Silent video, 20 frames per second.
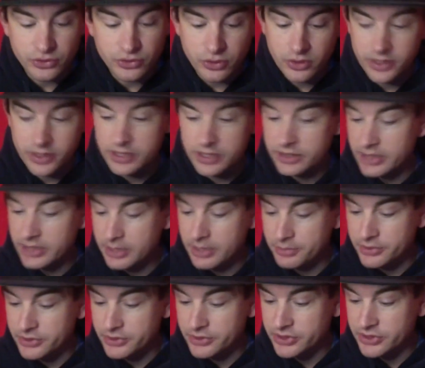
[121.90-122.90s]
dry. The
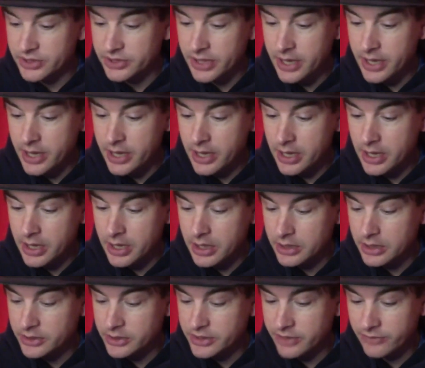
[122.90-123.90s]
uppers
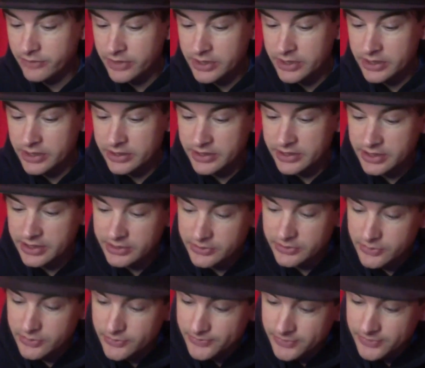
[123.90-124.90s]
generally seem
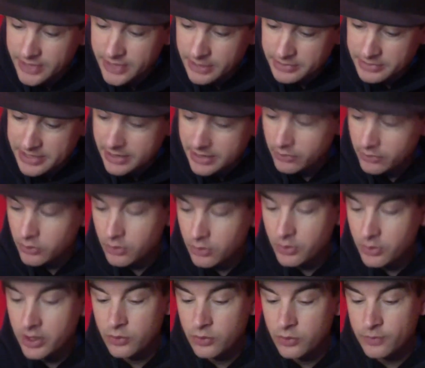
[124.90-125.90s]
to have kept out
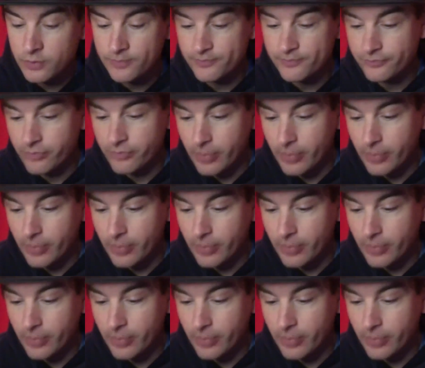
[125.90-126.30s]
quite well.